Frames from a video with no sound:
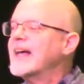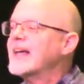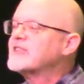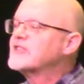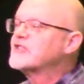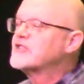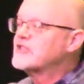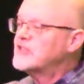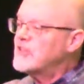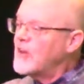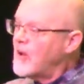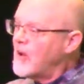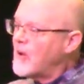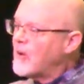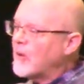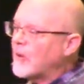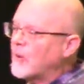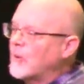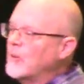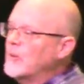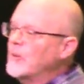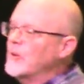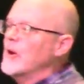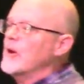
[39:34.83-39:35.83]
And
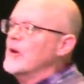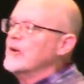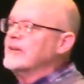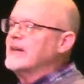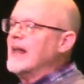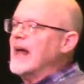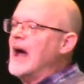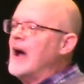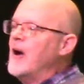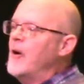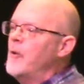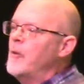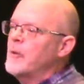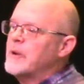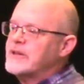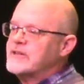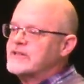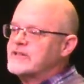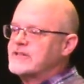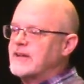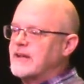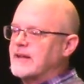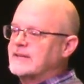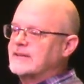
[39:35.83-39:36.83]
so now
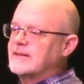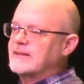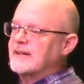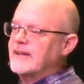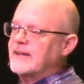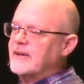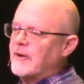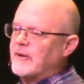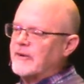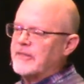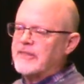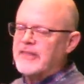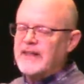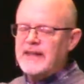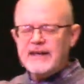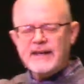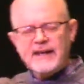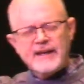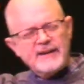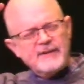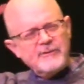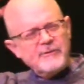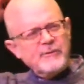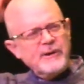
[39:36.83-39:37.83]
we suddenly are
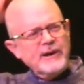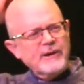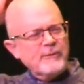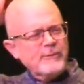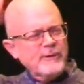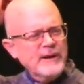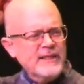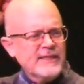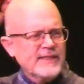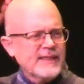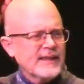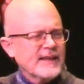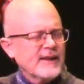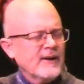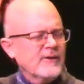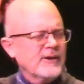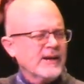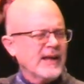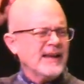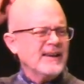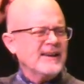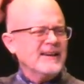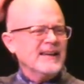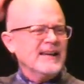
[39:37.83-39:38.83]
thinking, rethinking.
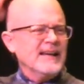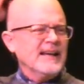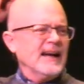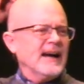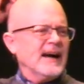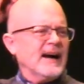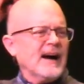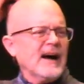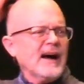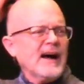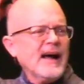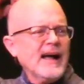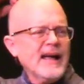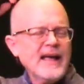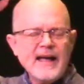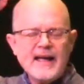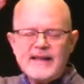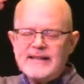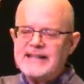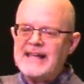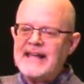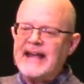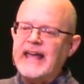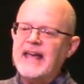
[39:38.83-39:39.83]
okay, I
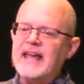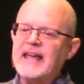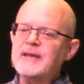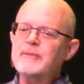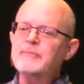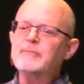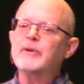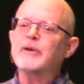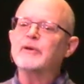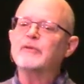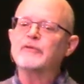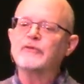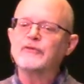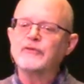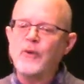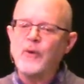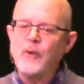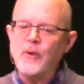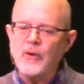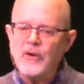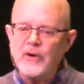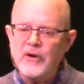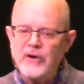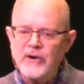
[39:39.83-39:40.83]
had king
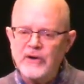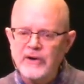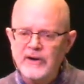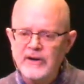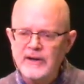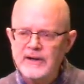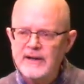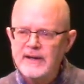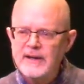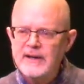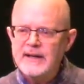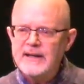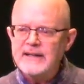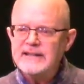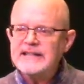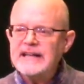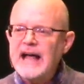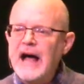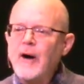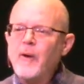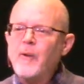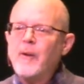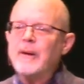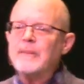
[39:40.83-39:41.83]
before,
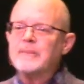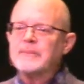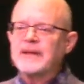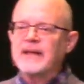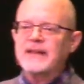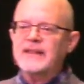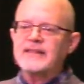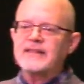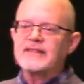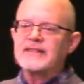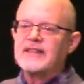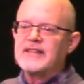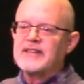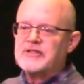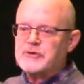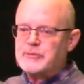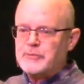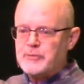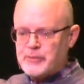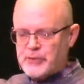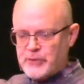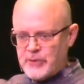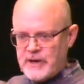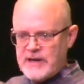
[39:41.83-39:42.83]
now I'm getting
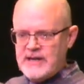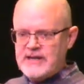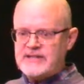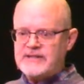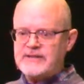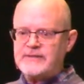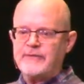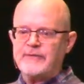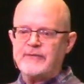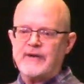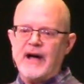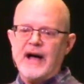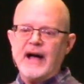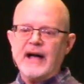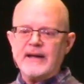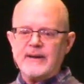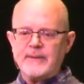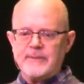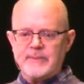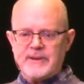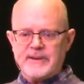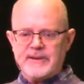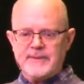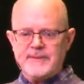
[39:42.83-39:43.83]
this priest
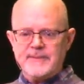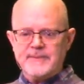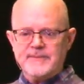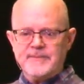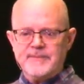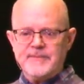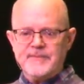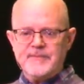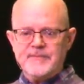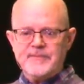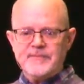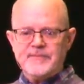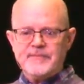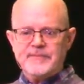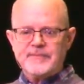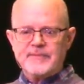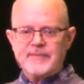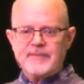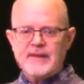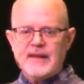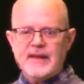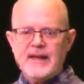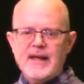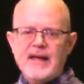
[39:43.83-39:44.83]
vibe.
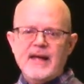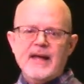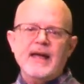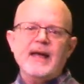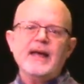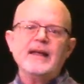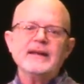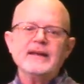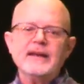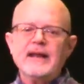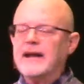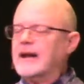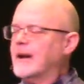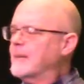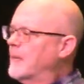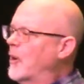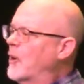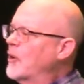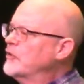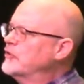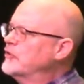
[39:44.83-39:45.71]
And, and I'm